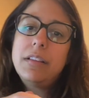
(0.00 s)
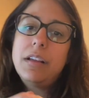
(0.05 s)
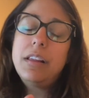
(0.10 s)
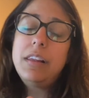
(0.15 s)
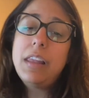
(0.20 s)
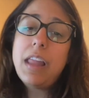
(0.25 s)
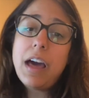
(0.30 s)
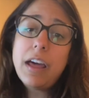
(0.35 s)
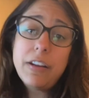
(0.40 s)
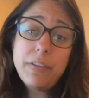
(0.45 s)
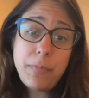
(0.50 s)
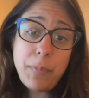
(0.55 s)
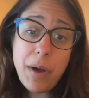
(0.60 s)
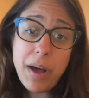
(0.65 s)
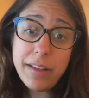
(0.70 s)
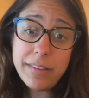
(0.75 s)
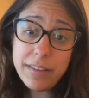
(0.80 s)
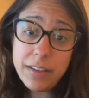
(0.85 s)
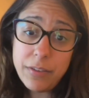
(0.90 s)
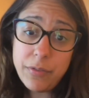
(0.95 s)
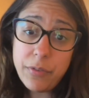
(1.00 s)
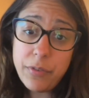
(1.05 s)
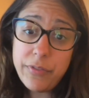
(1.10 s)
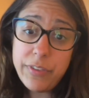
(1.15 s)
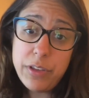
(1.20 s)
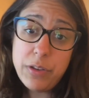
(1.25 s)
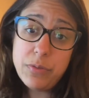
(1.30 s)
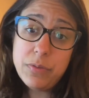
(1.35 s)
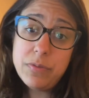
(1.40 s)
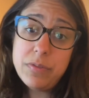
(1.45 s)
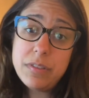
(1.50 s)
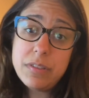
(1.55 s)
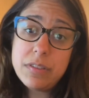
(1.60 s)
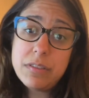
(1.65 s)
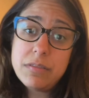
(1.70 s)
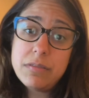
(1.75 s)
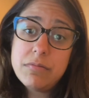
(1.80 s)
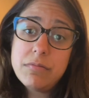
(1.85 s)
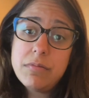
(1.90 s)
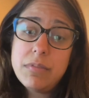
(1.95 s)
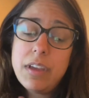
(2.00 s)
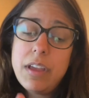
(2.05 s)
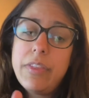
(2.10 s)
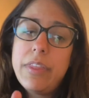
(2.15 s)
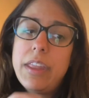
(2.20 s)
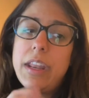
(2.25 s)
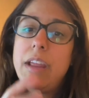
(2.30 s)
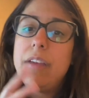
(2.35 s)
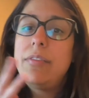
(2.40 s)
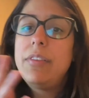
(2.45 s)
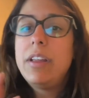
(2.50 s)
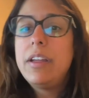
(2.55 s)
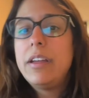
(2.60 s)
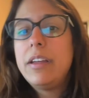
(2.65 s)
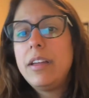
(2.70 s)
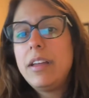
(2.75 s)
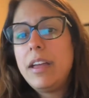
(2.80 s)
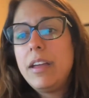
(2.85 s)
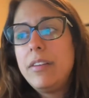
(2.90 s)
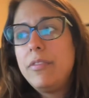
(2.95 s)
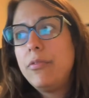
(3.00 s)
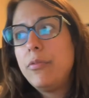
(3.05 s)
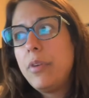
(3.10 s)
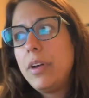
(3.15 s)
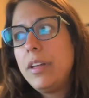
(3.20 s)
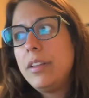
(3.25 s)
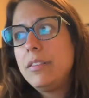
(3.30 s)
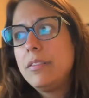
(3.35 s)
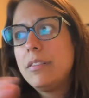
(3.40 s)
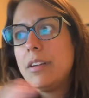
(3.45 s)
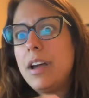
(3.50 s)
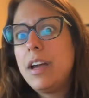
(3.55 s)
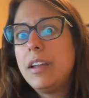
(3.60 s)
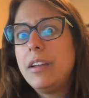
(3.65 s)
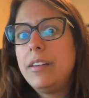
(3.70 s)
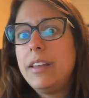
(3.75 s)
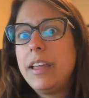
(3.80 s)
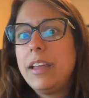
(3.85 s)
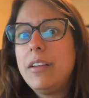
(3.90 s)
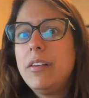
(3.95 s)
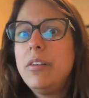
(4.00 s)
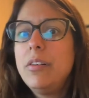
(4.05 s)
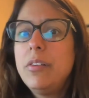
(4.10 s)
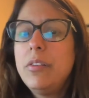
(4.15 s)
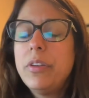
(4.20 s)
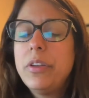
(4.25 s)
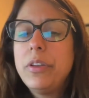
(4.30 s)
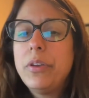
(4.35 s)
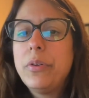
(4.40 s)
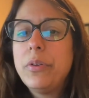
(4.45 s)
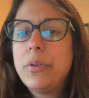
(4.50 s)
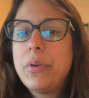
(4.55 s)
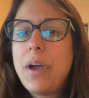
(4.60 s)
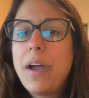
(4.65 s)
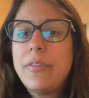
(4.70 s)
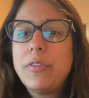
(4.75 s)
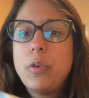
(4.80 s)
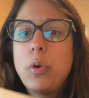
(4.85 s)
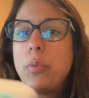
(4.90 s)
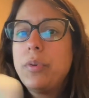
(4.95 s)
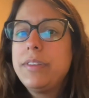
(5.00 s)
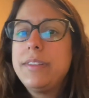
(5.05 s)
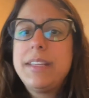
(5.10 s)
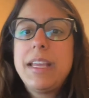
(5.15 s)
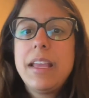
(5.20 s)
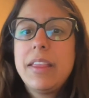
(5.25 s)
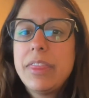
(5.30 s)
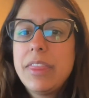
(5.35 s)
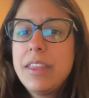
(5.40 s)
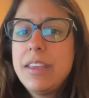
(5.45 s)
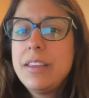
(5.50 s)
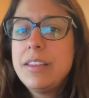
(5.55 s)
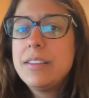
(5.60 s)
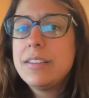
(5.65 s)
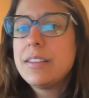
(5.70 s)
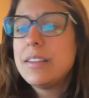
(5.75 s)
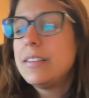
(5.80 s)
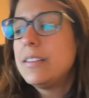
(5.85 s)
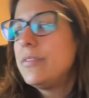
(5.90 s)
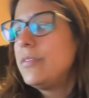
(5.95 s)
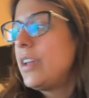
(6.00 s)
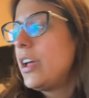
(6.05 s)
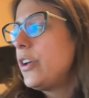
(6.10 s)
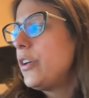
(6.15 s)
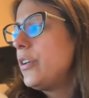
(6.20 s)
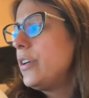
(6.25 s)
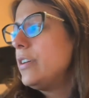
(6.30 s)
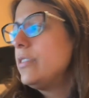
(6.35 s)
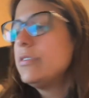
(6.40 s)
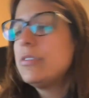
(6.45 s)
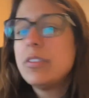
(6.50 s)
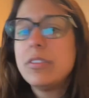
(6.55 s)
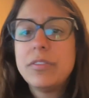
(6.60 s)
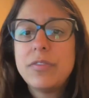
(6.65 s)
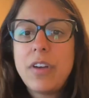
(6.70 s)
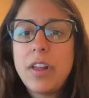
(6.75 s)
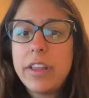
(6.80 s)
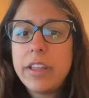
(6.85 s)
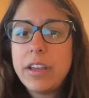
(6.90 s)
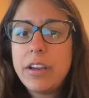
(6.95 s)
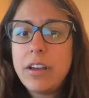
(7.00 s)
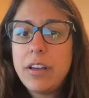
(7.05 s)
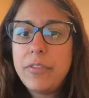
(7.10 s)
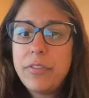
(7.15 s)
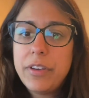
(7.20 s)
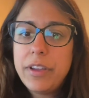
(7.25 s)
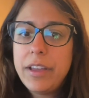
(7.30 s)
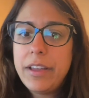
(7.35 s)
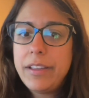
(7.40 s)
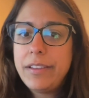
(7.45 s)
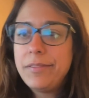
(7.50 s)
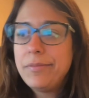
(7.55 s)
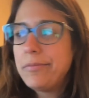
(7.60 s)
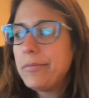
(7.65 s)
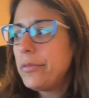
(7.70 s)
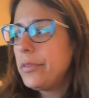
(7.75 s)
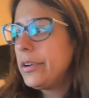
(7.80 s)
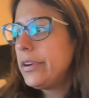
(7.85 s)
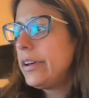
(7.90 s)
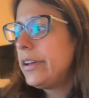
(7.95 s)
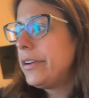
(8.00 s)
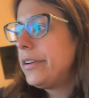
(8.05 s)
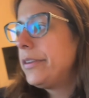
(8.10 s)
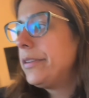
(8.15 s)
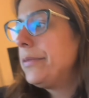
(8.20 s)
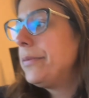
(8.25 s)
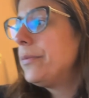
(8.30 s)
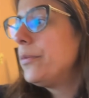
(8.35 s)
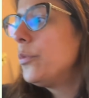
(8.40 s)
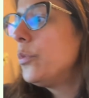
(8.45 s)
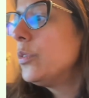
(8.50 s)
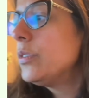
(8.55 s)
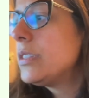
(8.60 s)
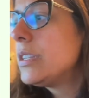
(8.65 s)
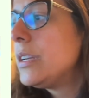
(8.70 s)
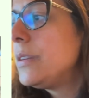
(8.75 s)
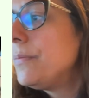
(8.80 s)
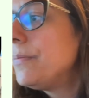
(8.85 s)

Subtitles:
a lot of positive reviews. And then I've read kind of like, oh, you know, you have to always take this because if not, your hair starts falling off again. Well, I don't know. We'll see.